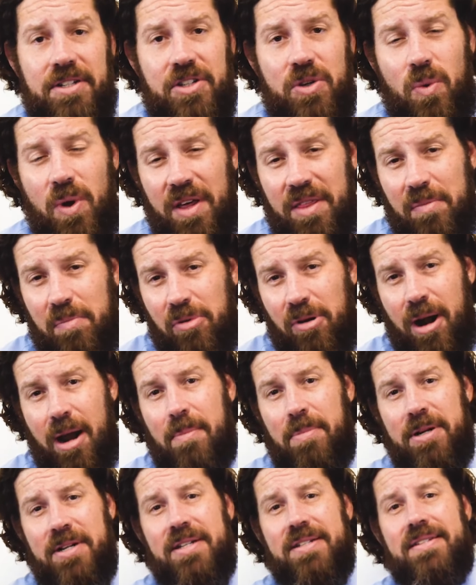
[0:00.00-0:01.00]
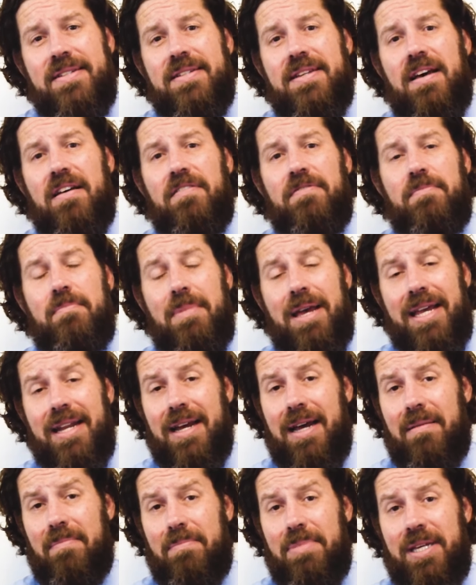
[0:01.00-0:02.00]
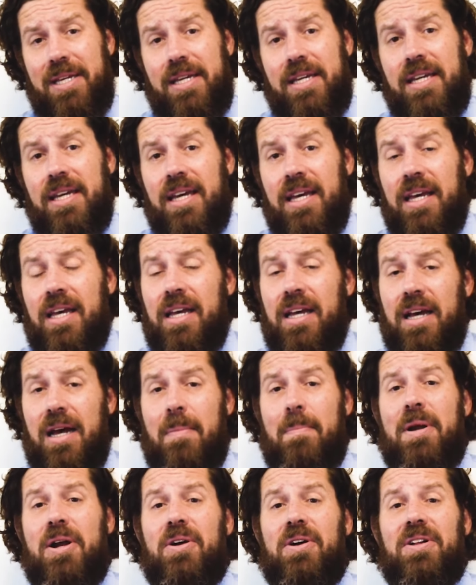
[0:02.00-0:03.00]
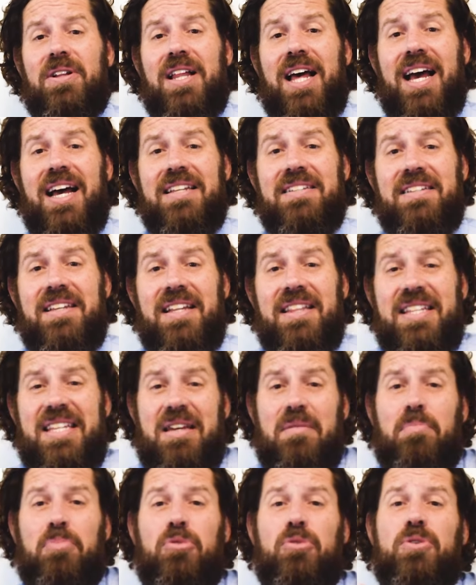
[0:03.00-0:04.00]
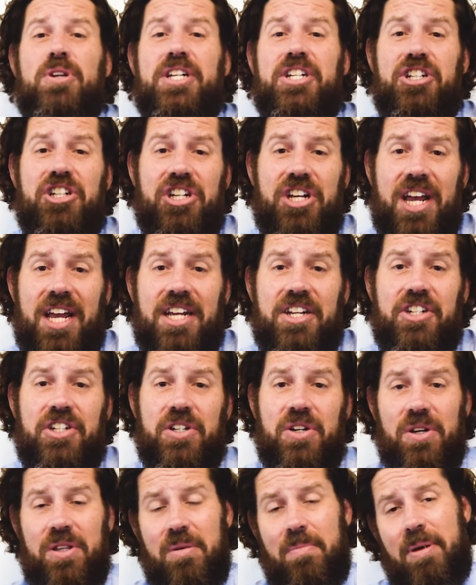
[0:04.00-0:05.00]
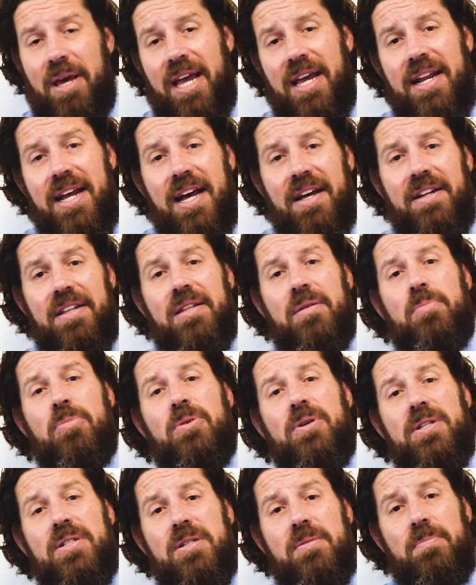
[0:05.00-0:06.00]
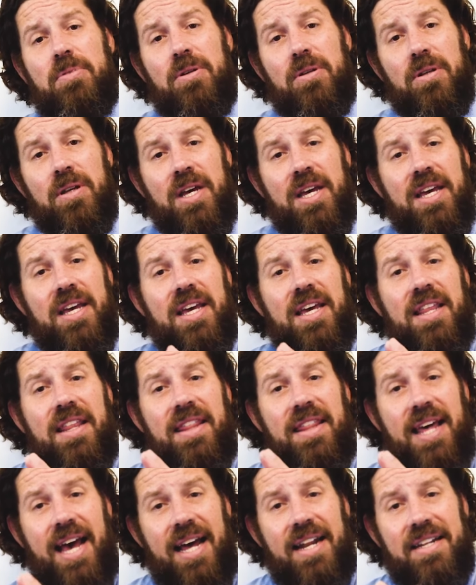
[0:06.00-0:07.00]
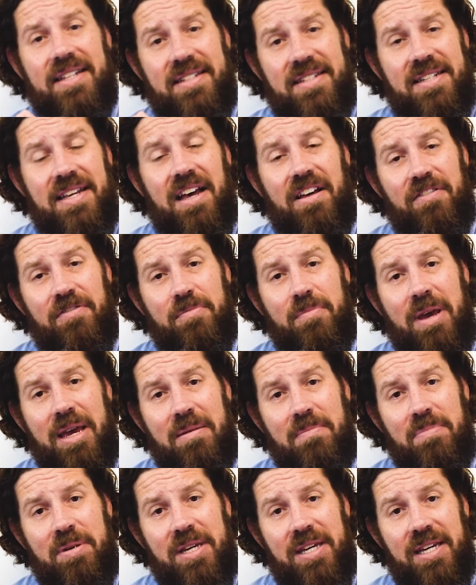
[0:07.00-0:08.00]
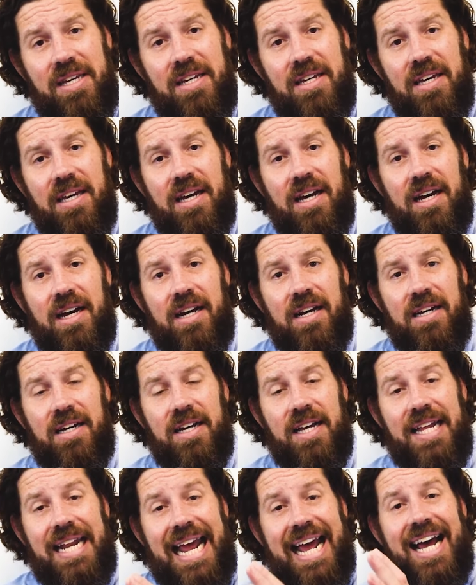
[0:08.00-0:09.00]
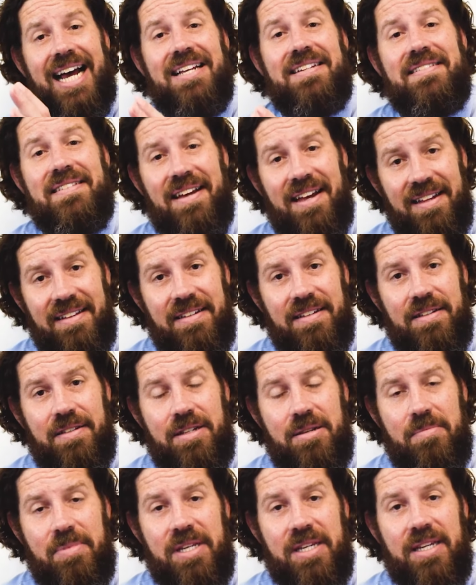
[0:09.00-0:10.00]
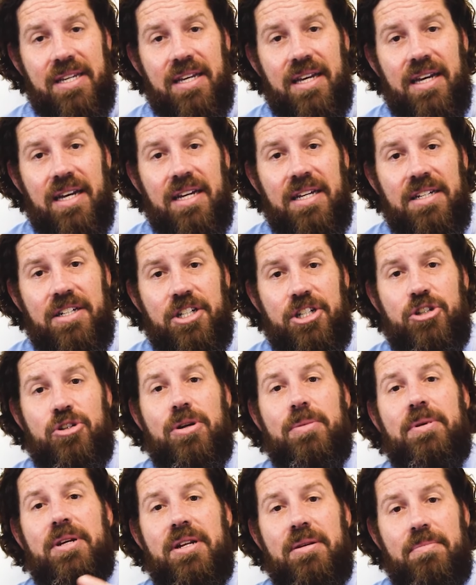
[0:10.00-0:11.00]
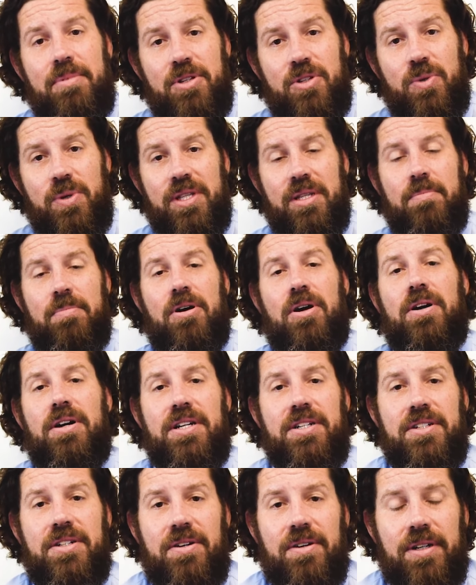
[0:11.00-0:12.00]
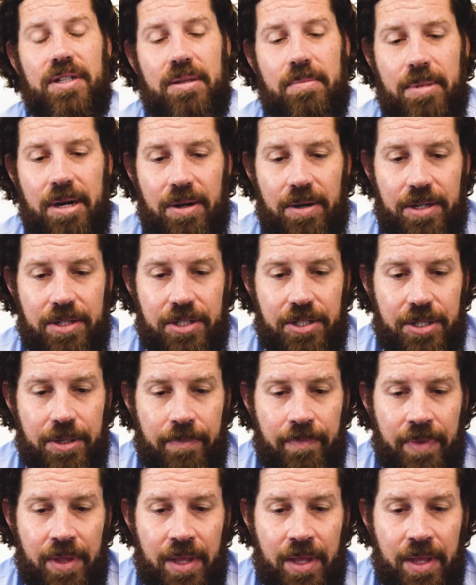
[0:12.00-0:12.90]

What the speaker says: So while the property itself may not be a marital asset, the appreciation or the pay down in the principal, that itself may be an asset to be distributed between the parties during the marriage.